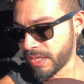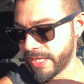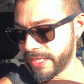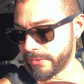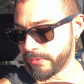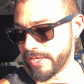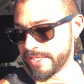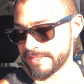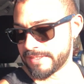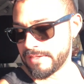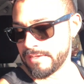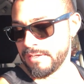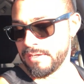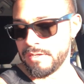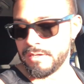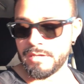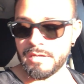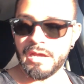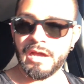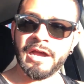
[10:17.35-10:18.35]
Anyways,
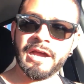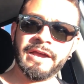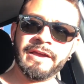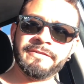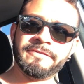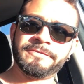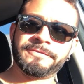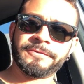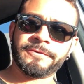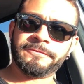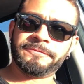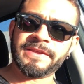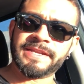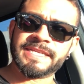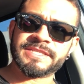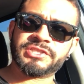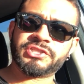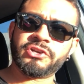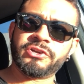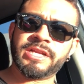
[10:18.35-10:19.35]
for a
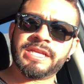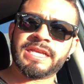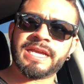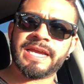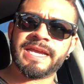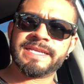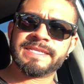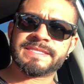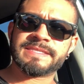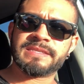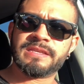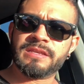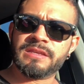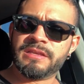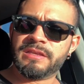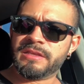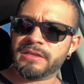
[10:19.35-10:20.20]
fitness journey, guys,